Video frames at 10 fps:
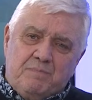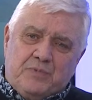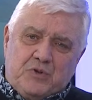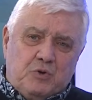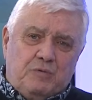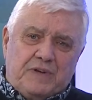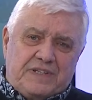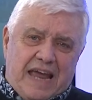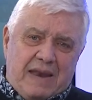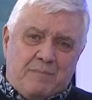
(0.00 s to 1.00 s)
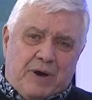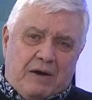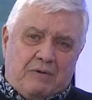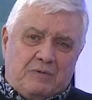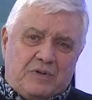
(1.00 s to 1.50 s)
2 for
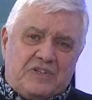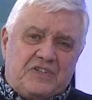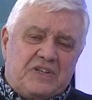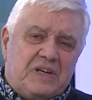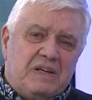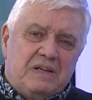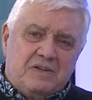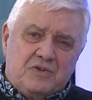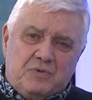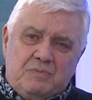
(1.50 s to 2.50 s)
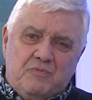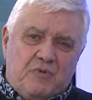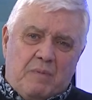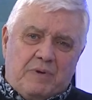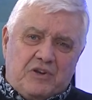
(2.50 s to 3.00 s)
£10,
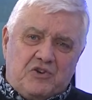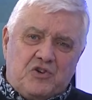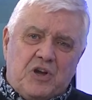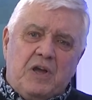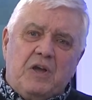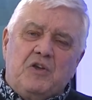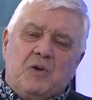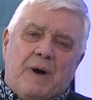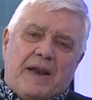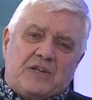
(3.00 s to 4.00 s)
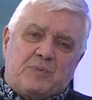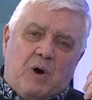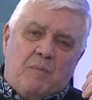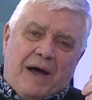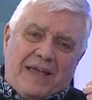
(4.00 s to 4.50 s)
rubbish. You might as
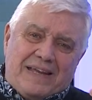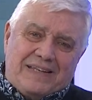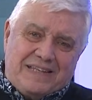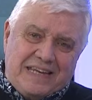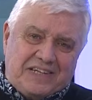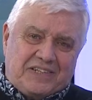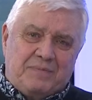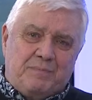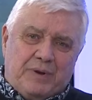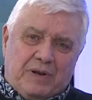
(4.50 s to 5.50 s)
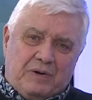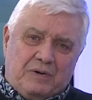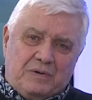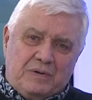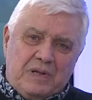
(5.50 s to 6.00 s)
well buy a decent pillow.